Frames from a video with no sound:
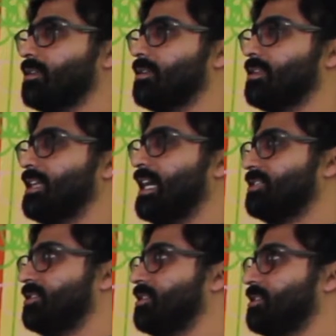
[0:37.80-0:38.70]
the
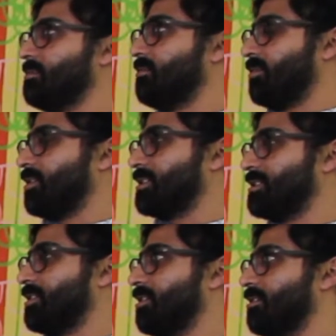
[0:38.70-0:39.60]
nationalism of
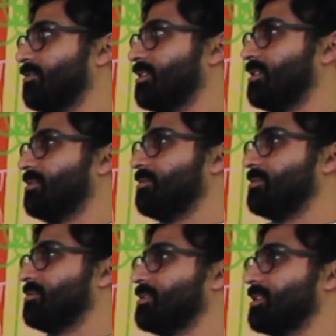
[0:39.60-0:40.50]
Marcus Garvey,
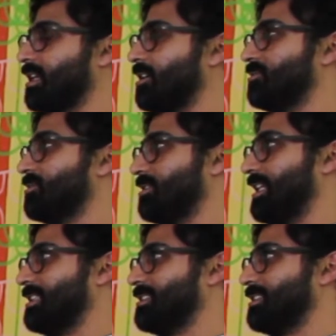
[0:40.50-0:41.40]
which was a cultural
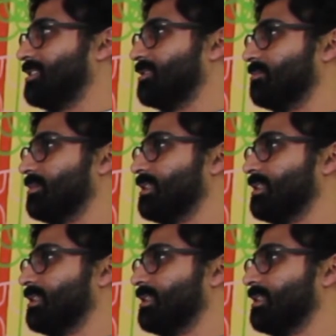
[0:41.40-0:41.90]
nationalism,